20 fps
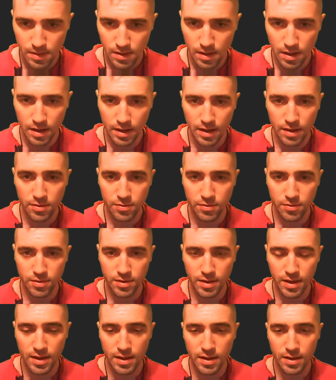Okay, so we'll
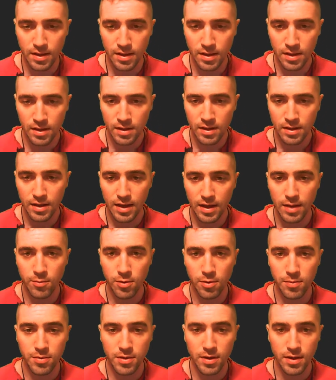say game
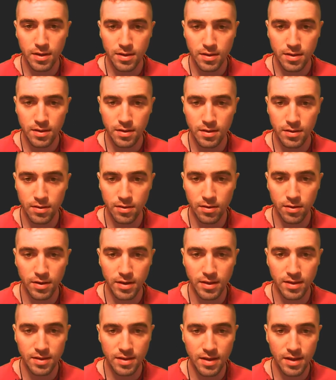object dot
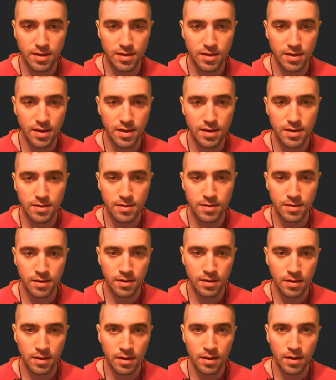instantiate
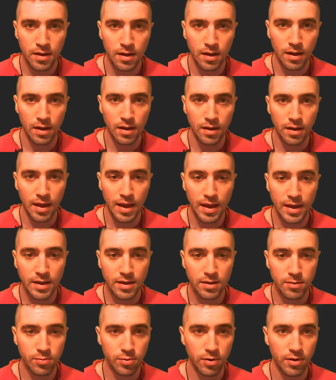uh,
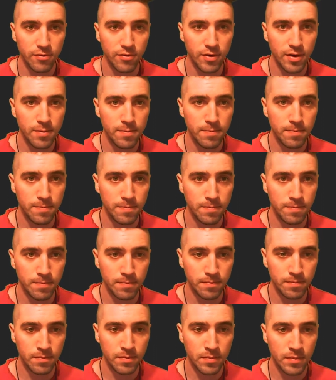anchored prefab.
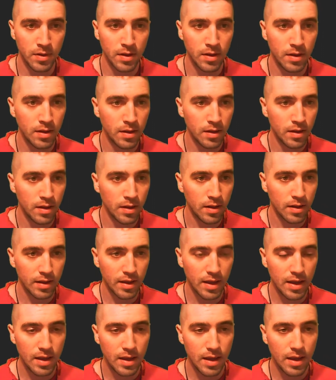
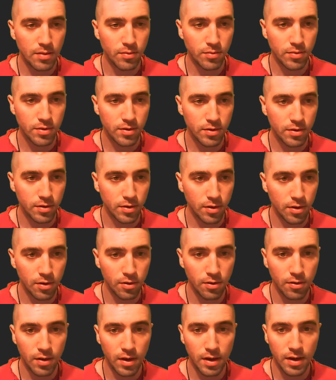Okay, and we're just going to
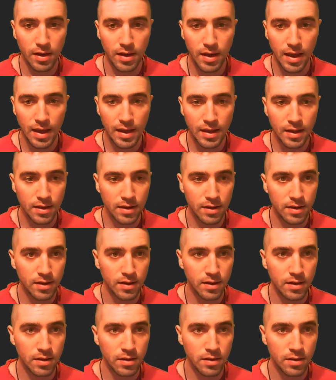go uh,
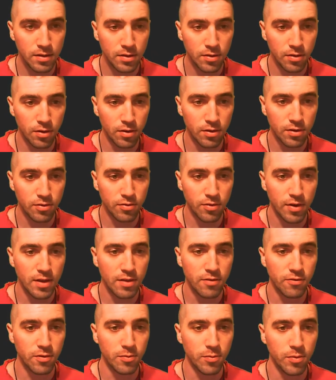anchor dot
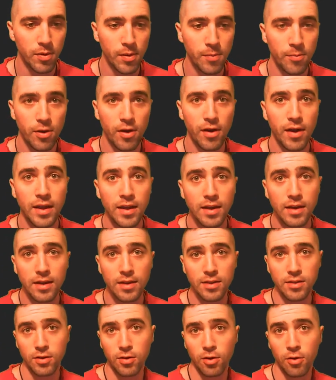transform. Remember, anchor is
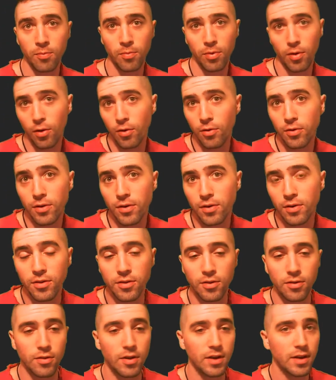a component,
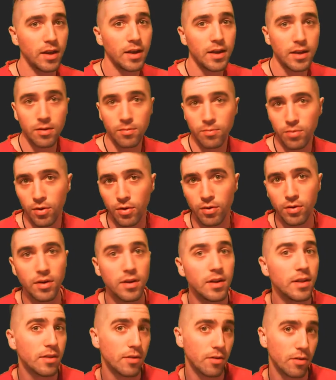so like any component,
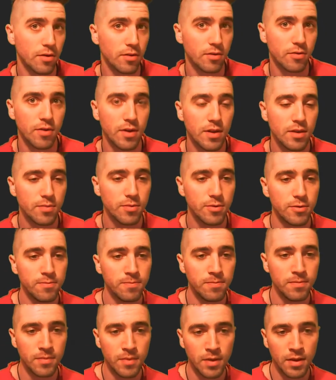it's got a transform
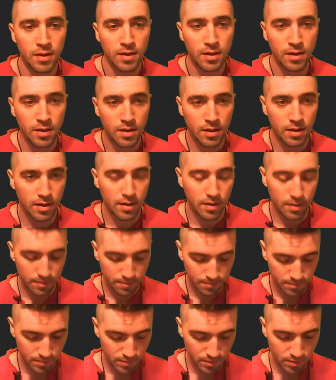
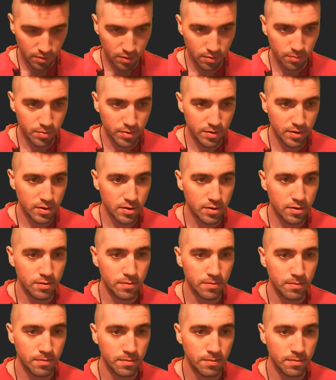dot position